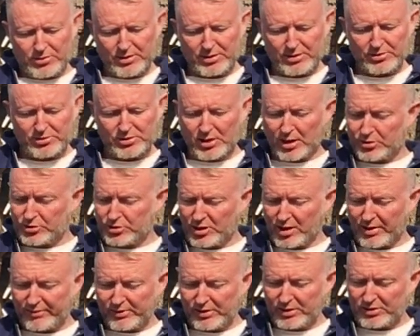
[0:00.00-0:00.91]
The
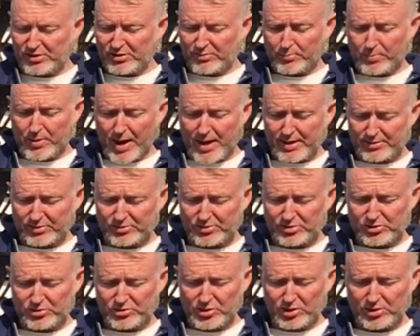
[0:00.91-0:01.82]
discussion of a list of
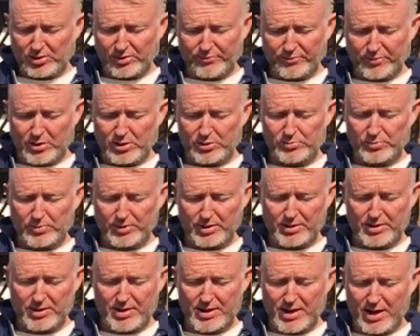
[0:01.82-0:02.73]
practices generally falls
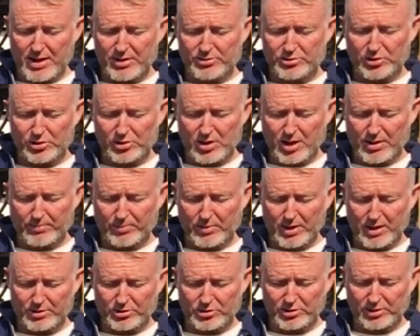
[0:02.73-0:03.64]
within the knowledge and
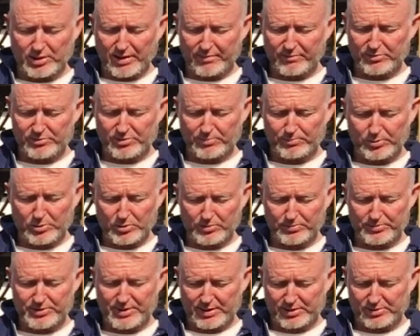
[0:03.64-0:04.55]
comprehension levels of
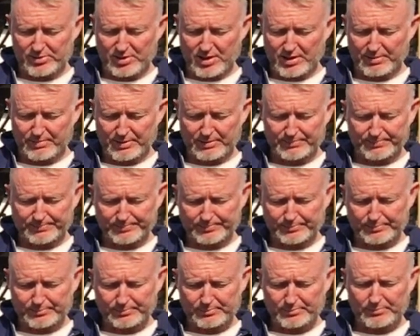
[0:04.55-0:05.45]
Bloom's taxonomy.
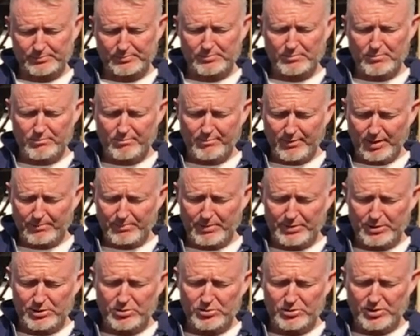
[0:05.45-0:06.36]

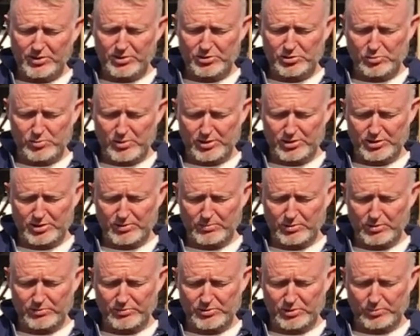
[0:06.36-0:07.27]
But the use of this question
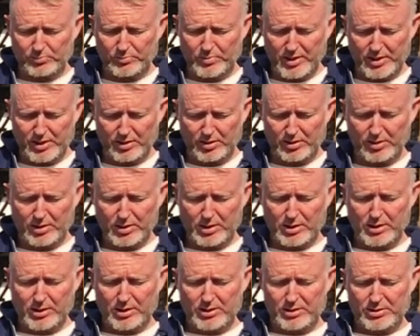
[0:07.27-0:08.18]
moves the rigor
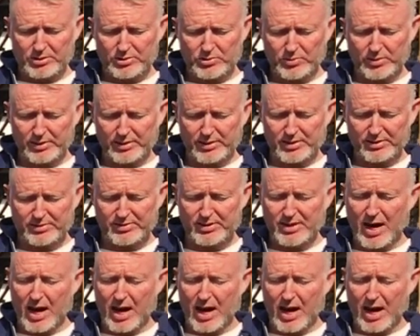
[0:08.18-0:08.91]
to at least